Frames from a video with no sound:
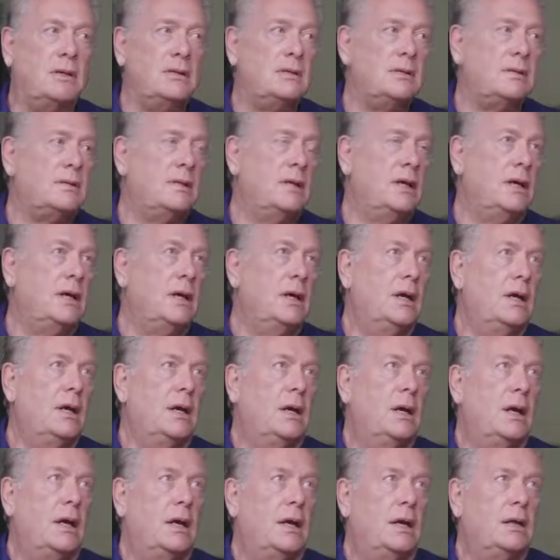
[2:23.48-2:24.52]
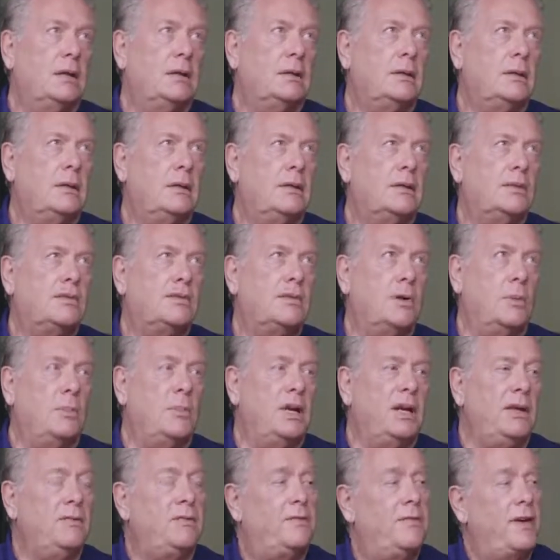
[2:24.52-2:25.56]
is. And there are so
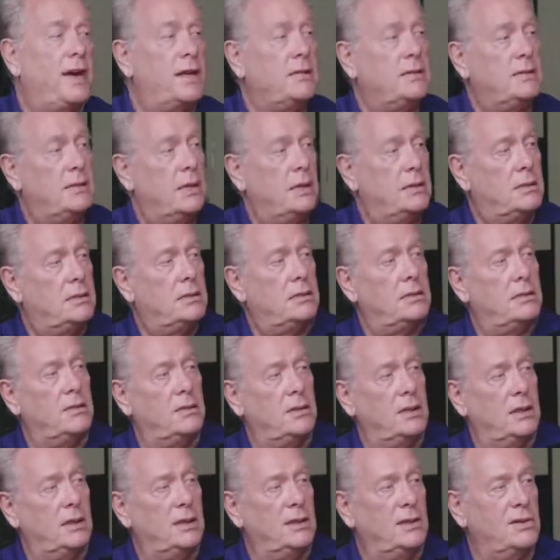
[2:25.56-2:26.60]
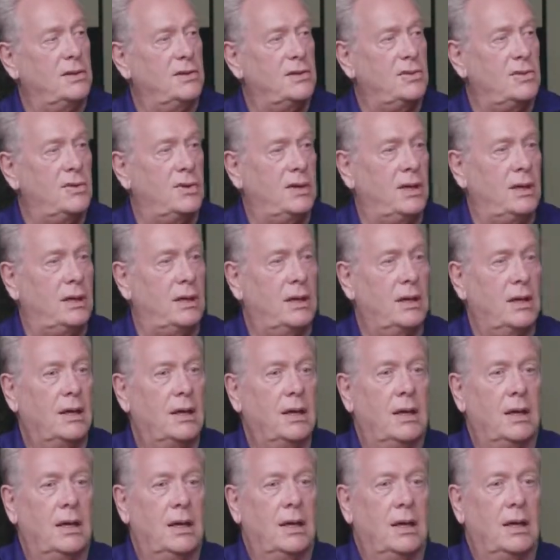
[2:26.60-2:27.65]
many facets to the industry.
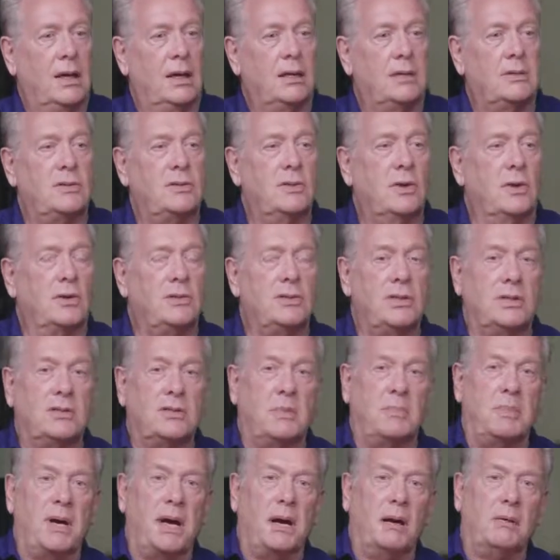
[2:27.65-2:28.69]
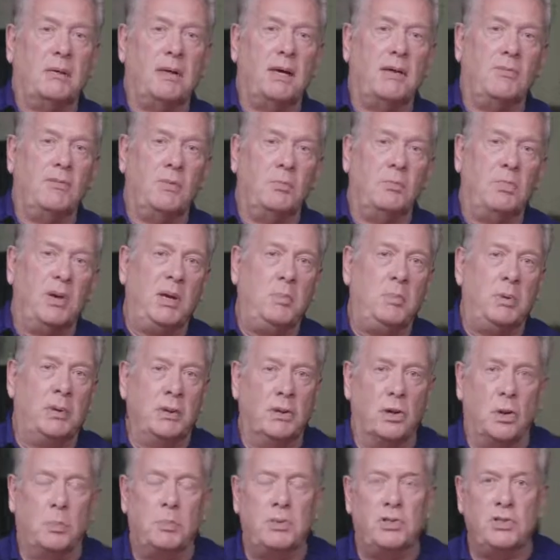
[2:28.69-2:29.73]
It's not just about giving people
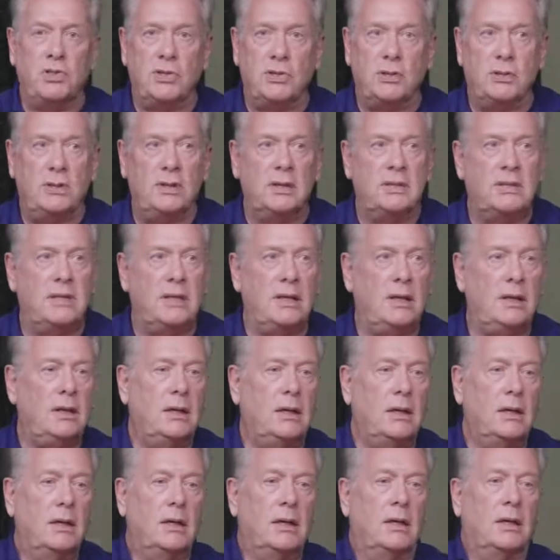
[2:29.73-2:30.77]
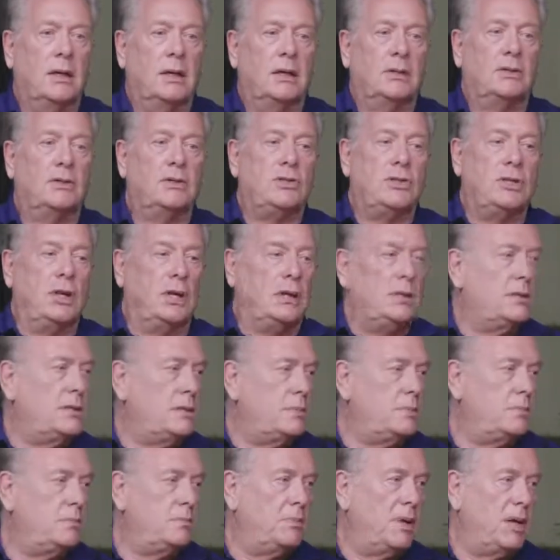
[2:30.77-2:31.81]
an opportunity to change
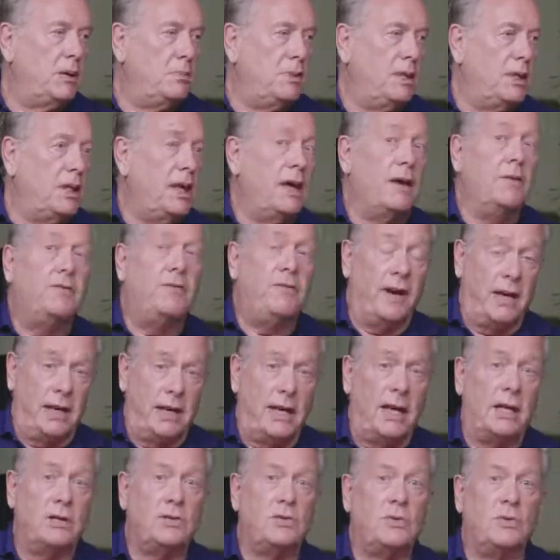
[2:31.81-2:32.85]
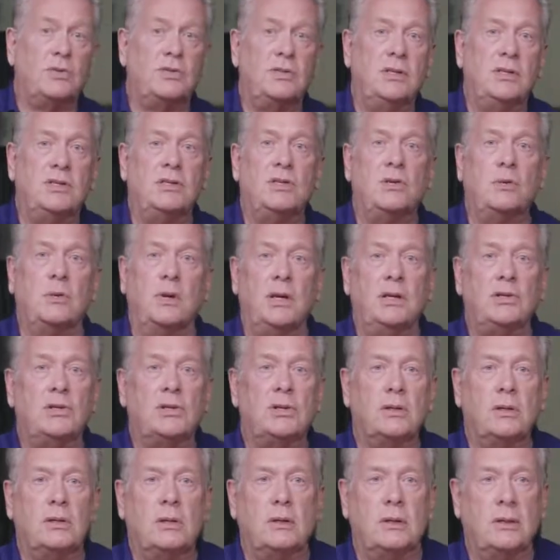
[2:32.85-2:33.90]
maybe their financial
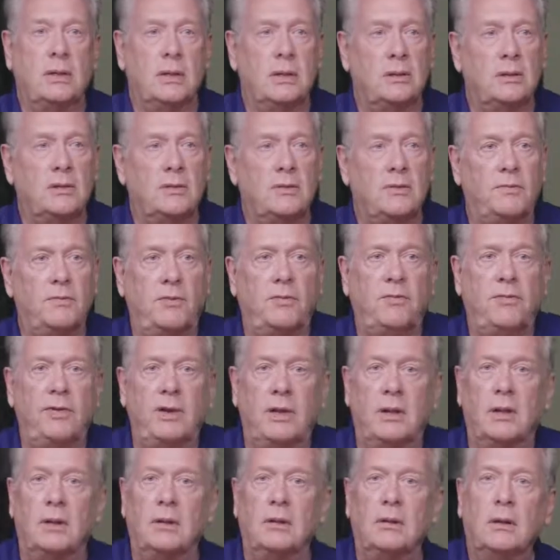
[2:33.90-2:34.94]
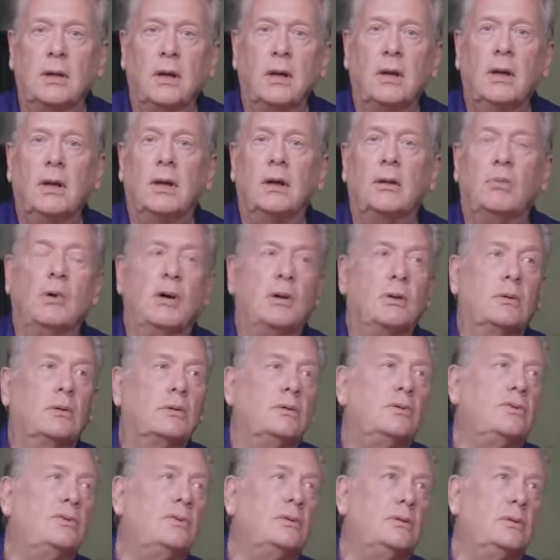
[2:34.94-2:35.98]
situation and to fulfill one
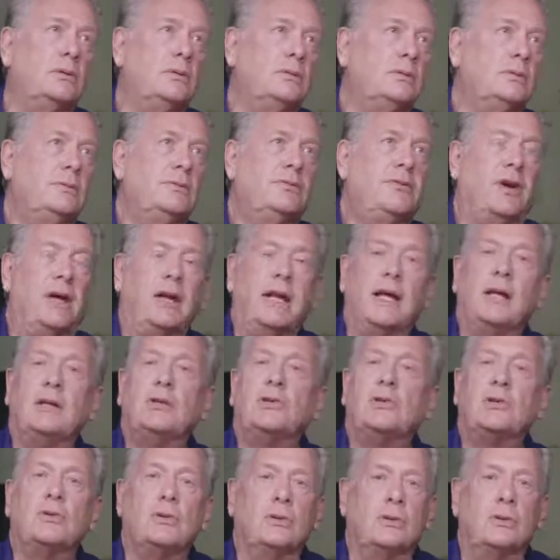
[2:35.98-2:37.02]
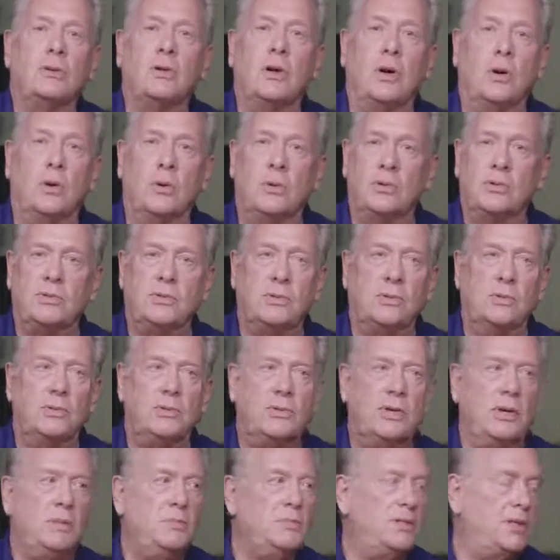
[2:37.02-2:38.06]
or two financial goals or
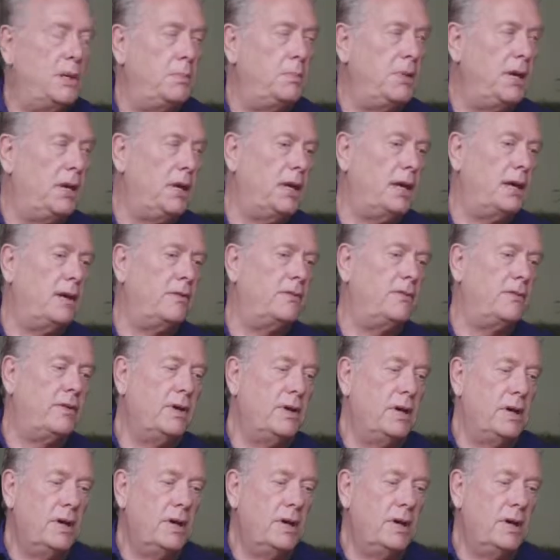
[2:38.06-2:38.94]
dreams they may have.